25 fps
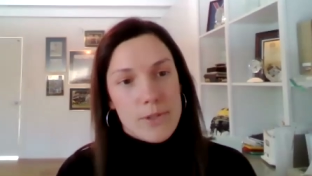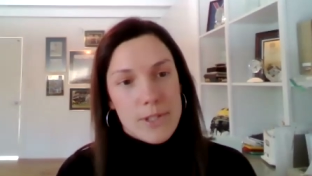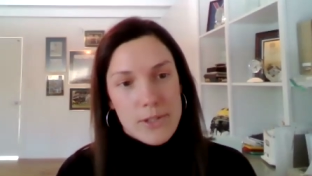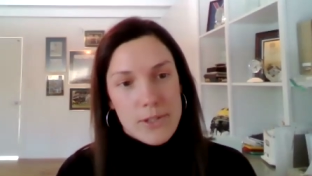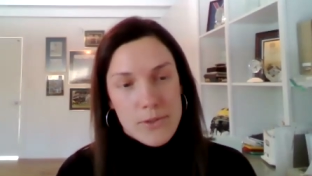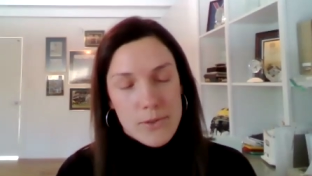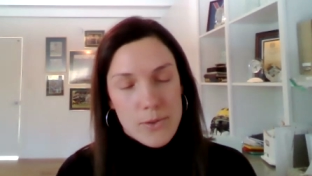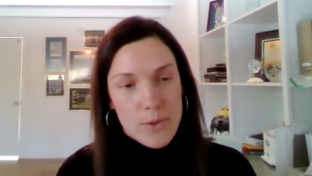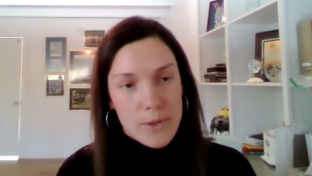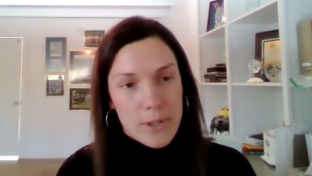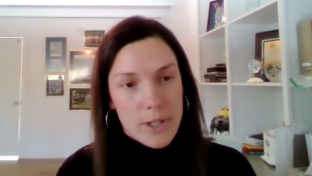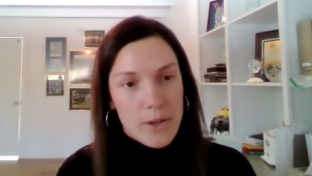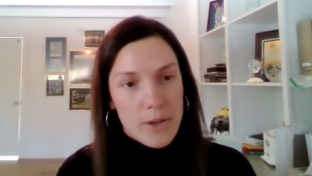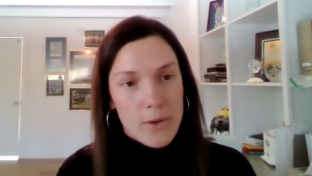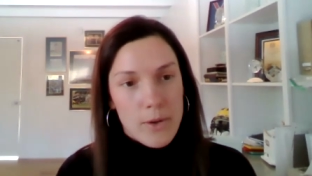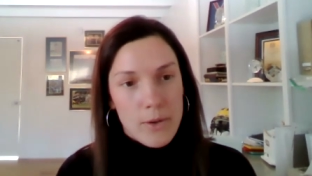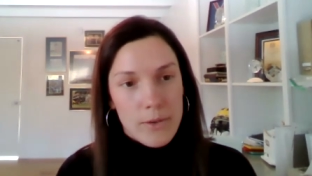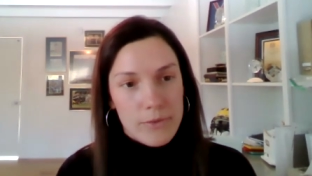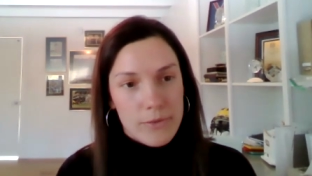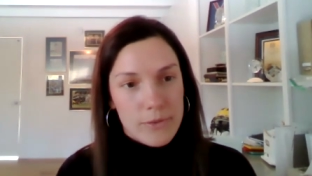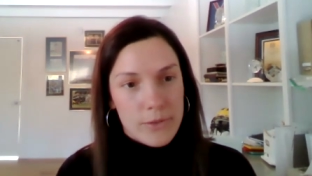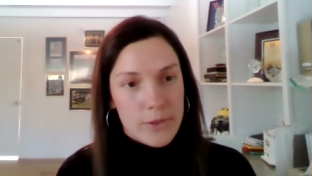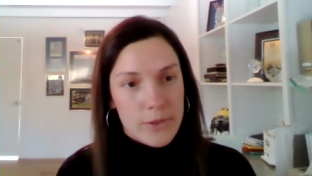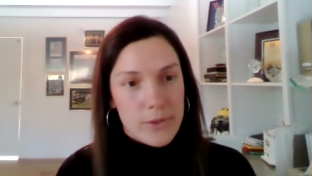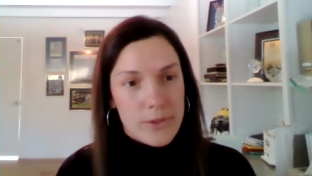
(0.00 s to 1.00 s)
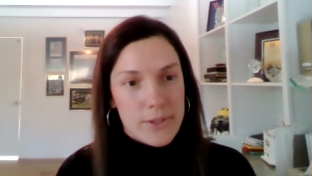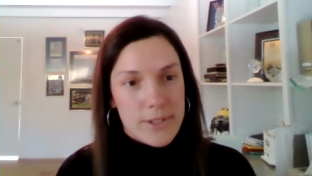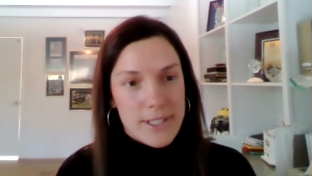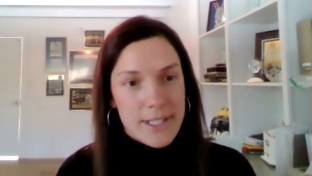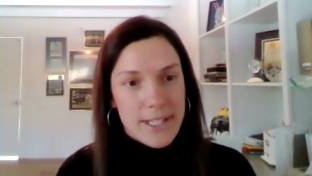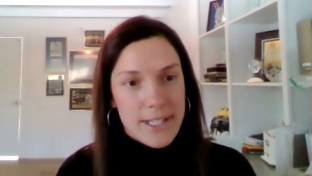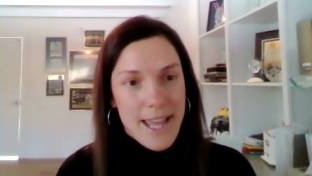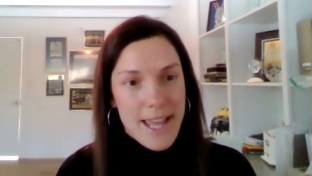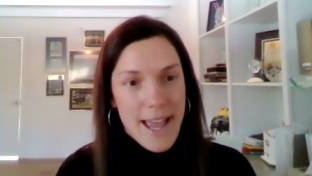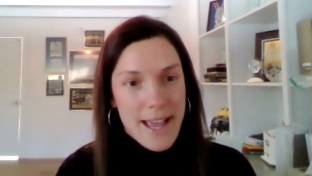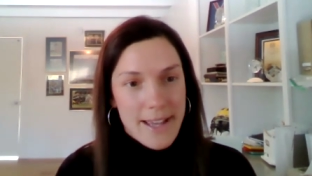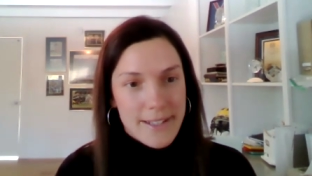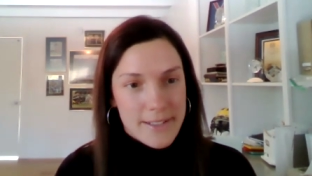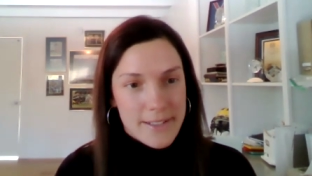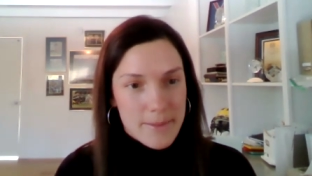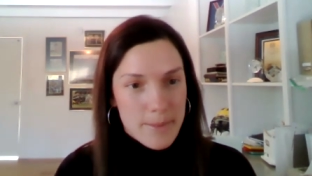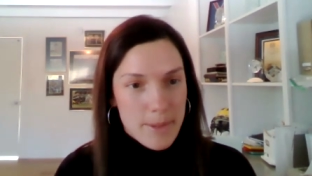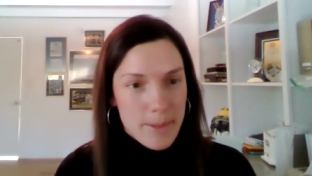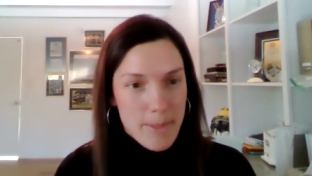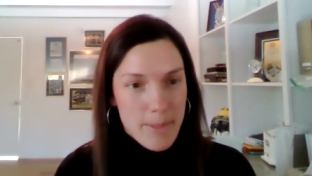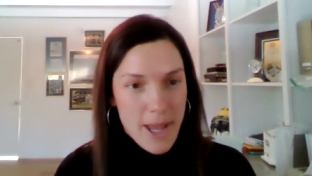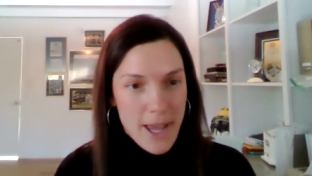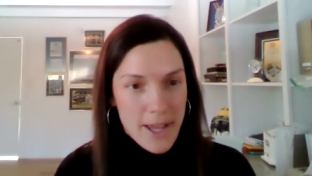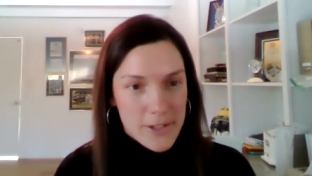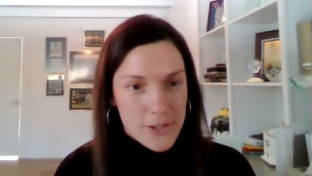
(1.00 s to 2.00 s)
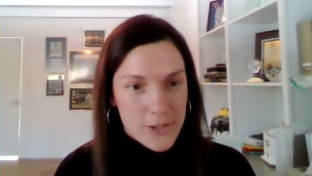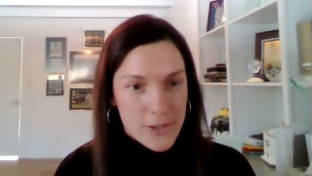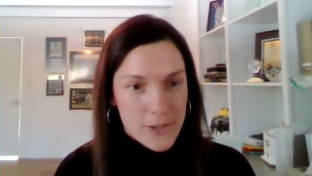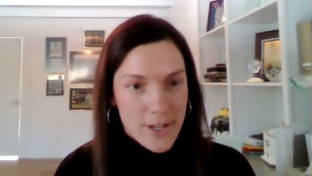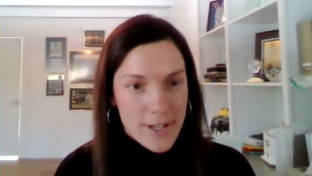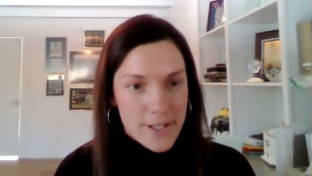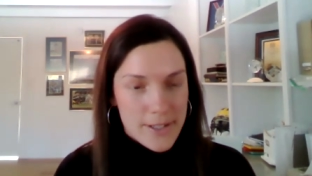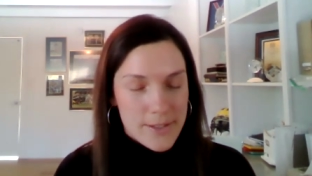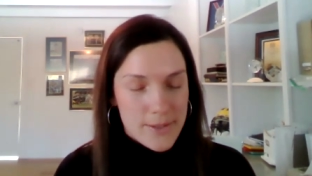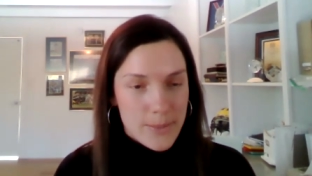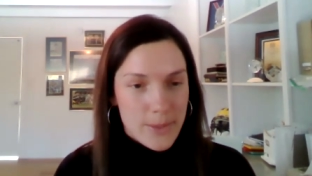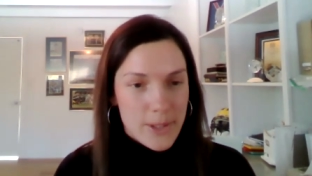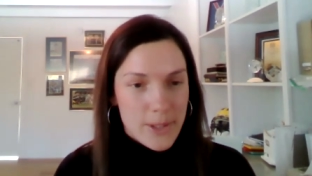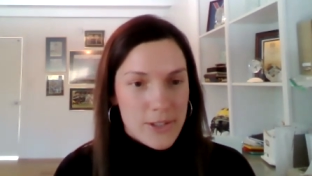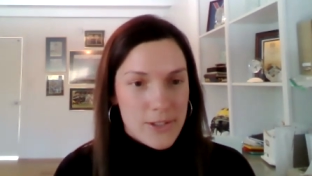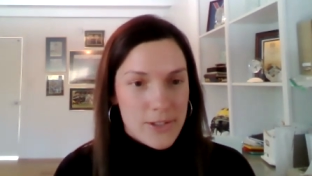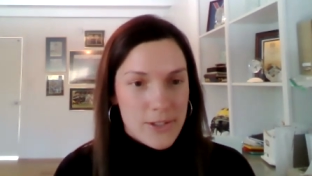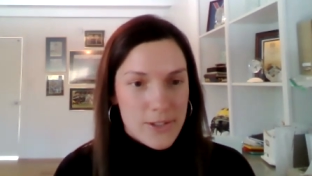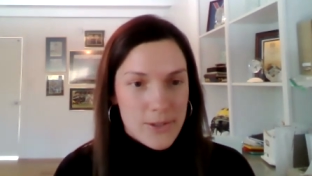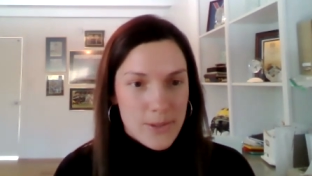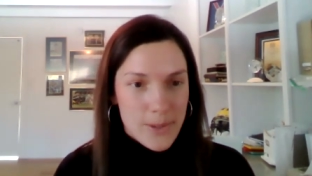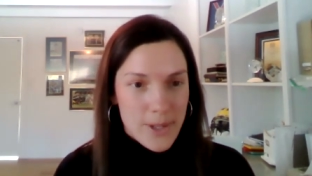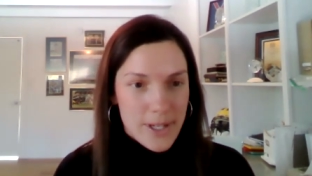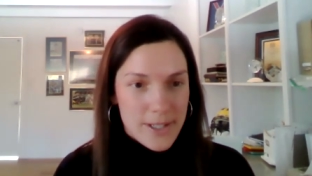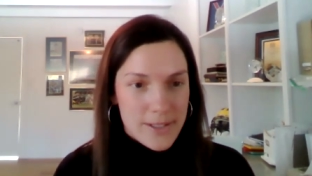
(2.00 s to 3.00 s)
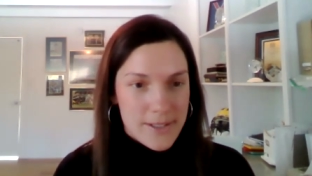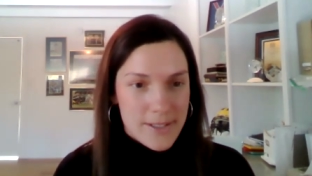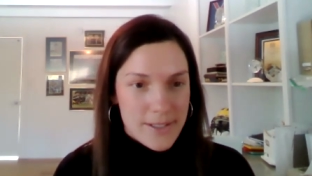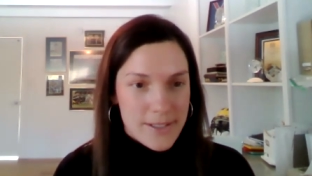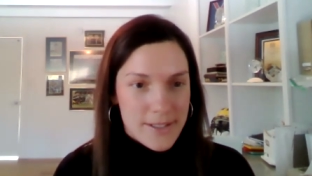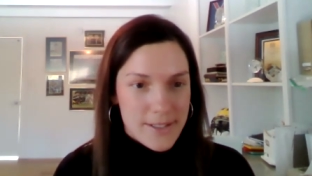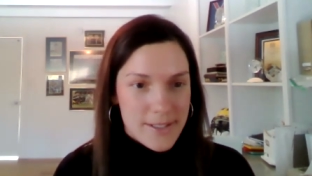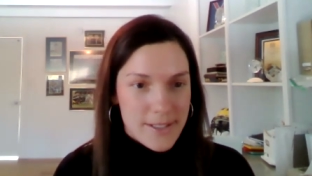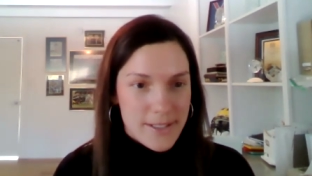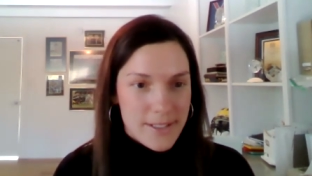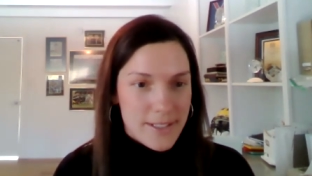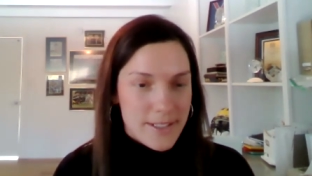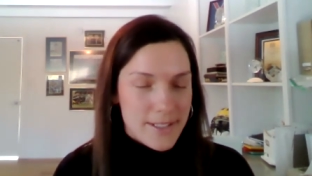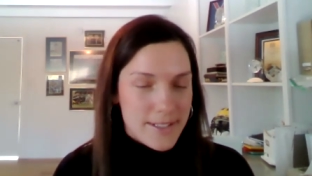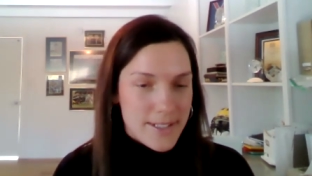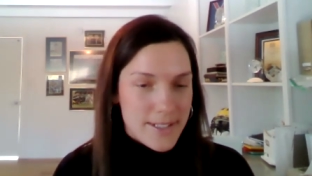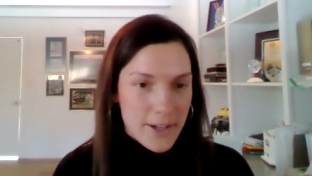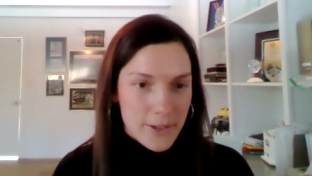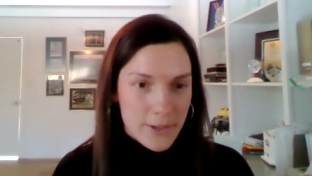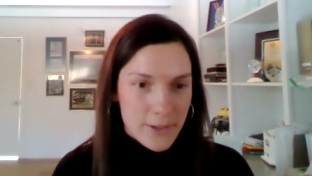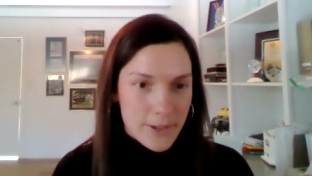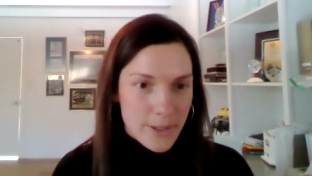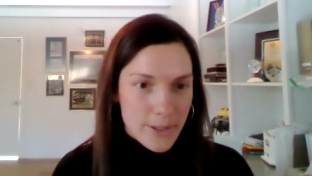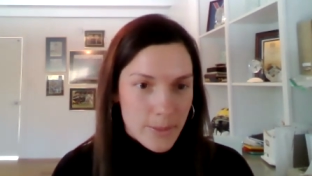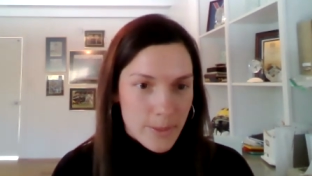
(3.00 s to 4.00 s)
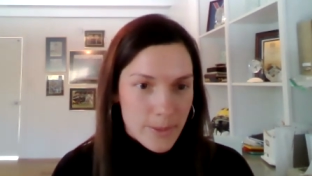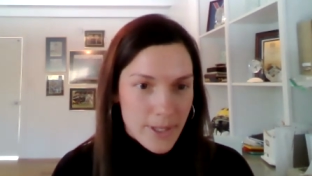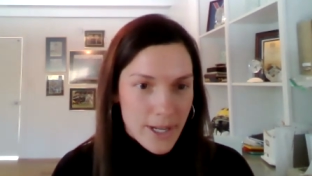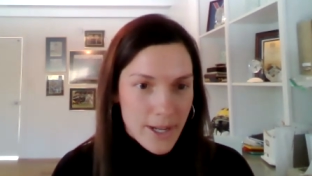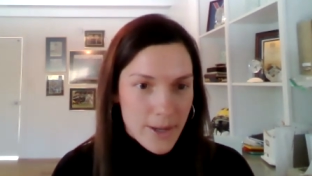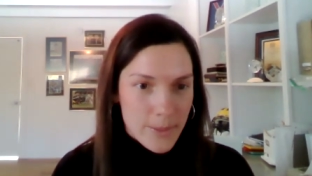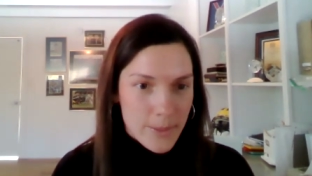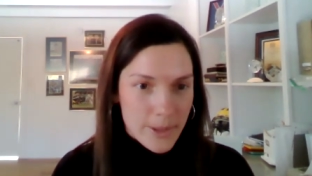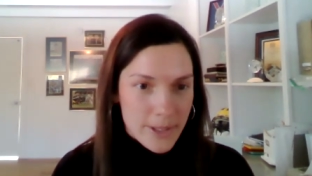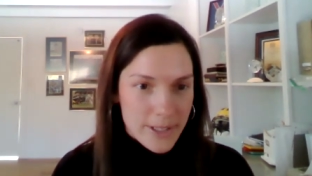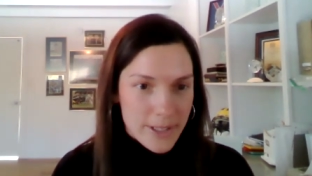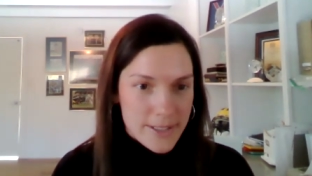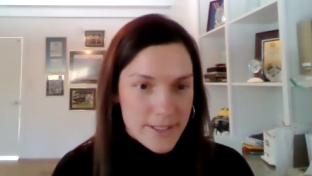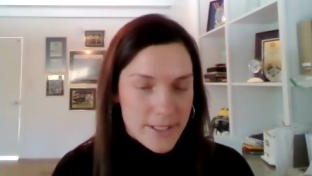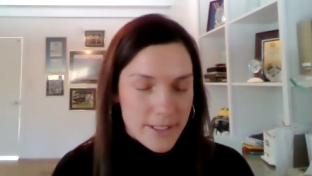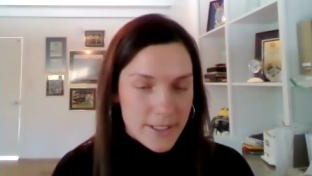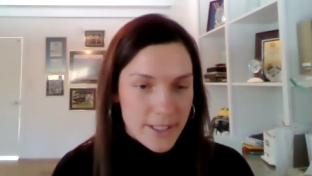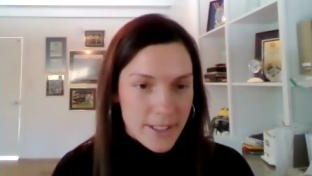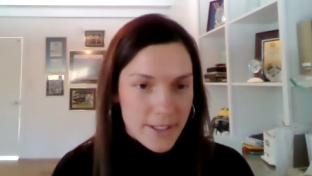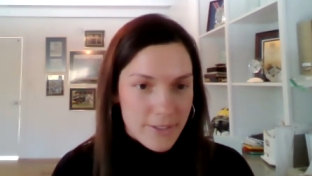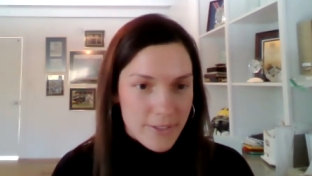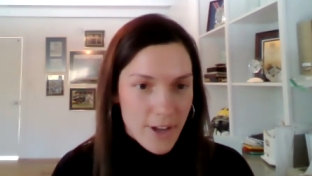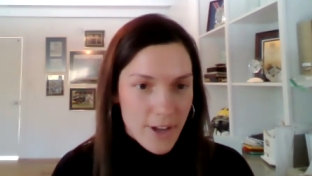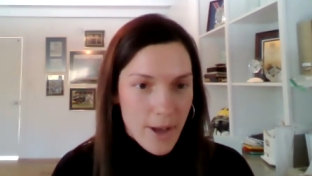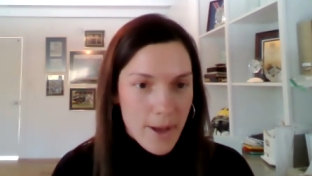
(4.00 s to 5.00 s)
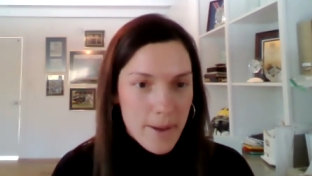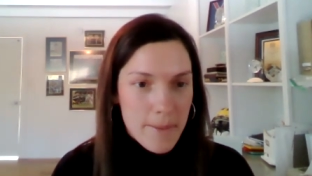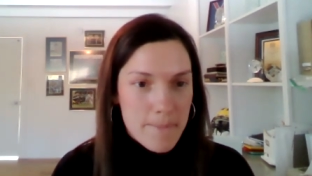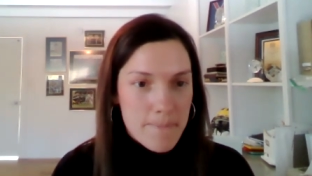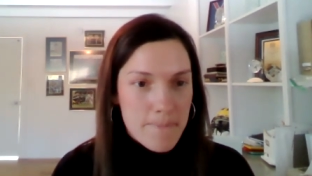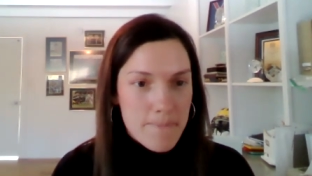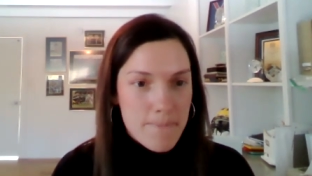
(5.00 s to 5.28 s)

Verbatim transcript: store, a Whole Foods, it has to be pasteurized, which to us is an integrity we're not willing to give up.